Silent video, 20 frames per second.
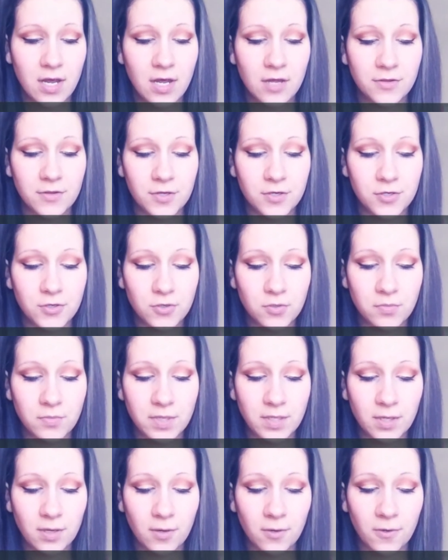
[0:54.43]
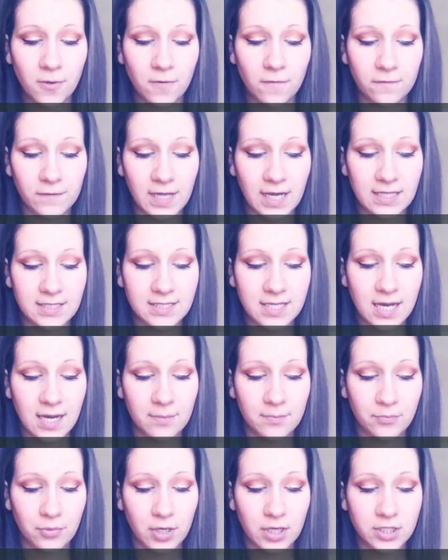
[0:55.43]
The new Mieoko flat top
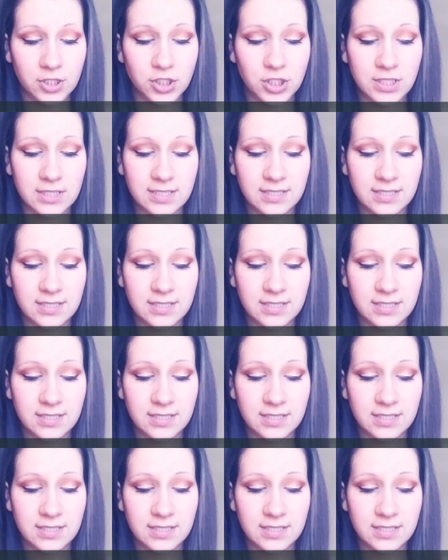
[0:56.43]
brush is